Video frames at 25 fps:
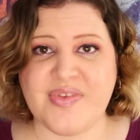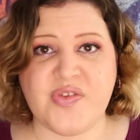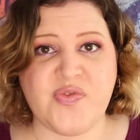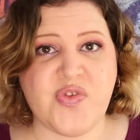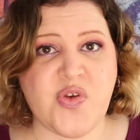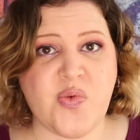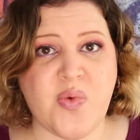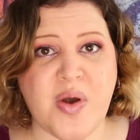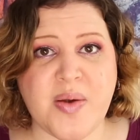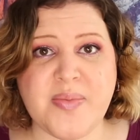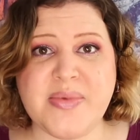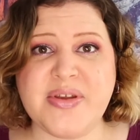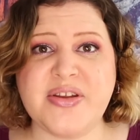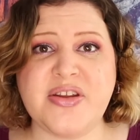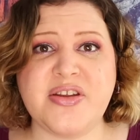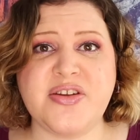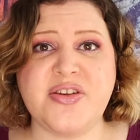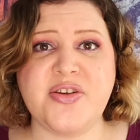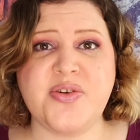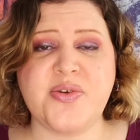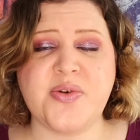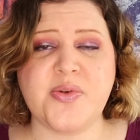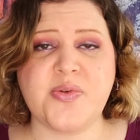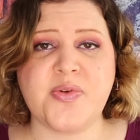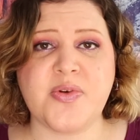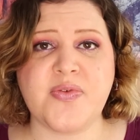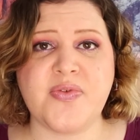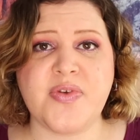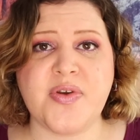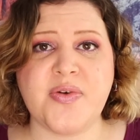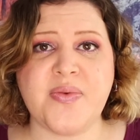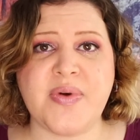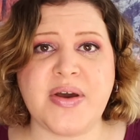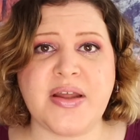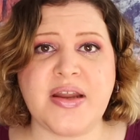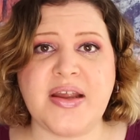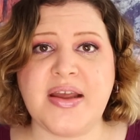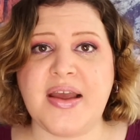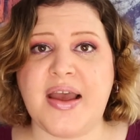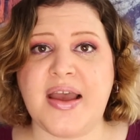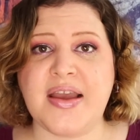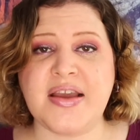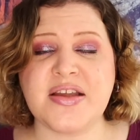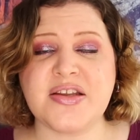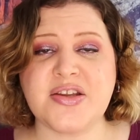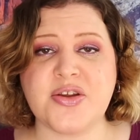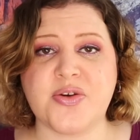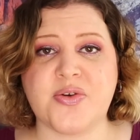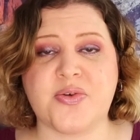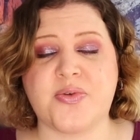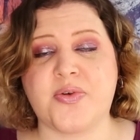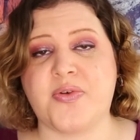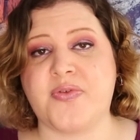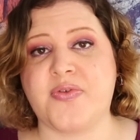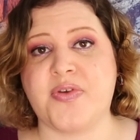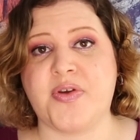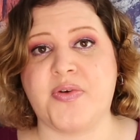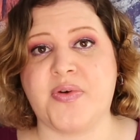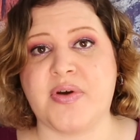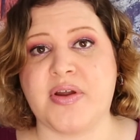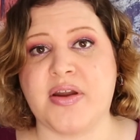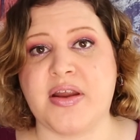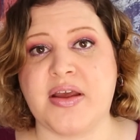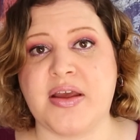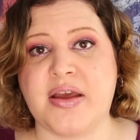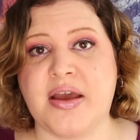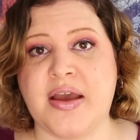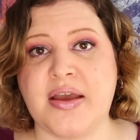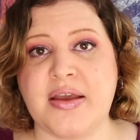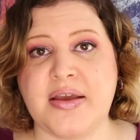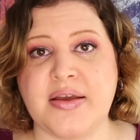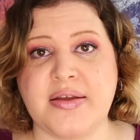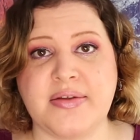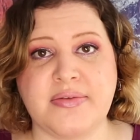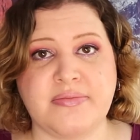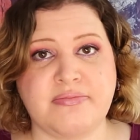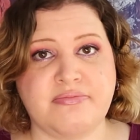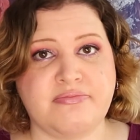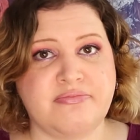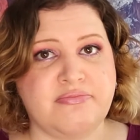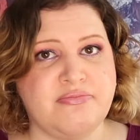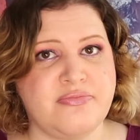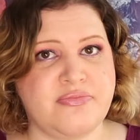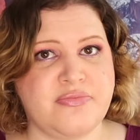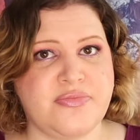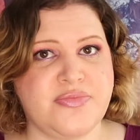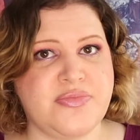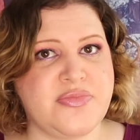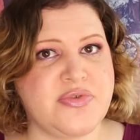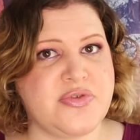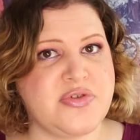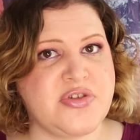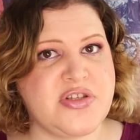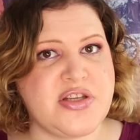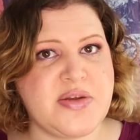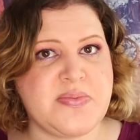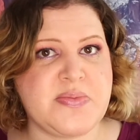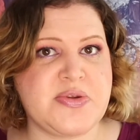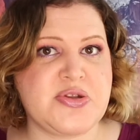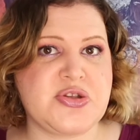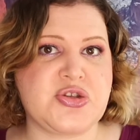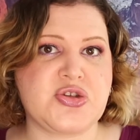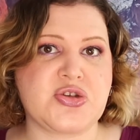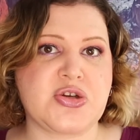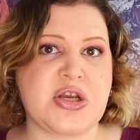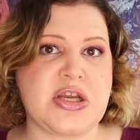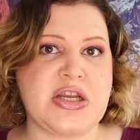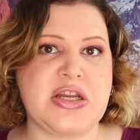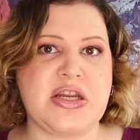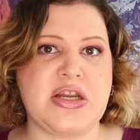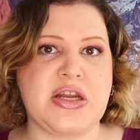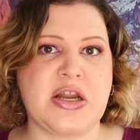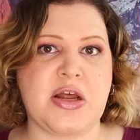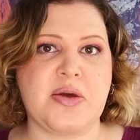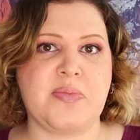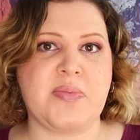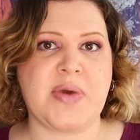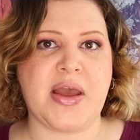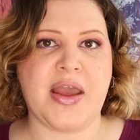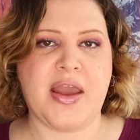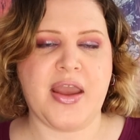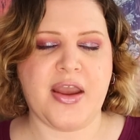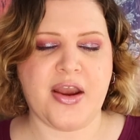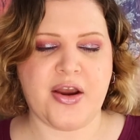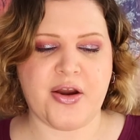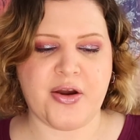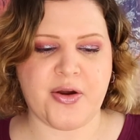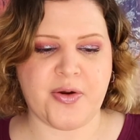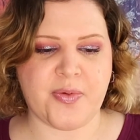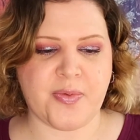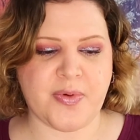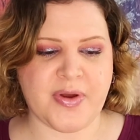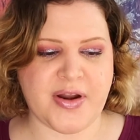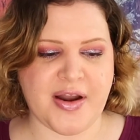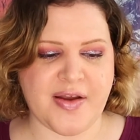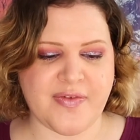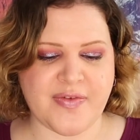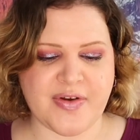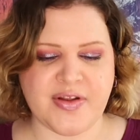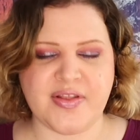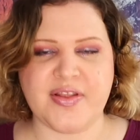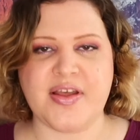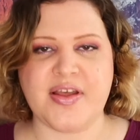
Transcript: if you want me to do a review on it, I can do a review on it. I can demonstrate it on my hair or whatever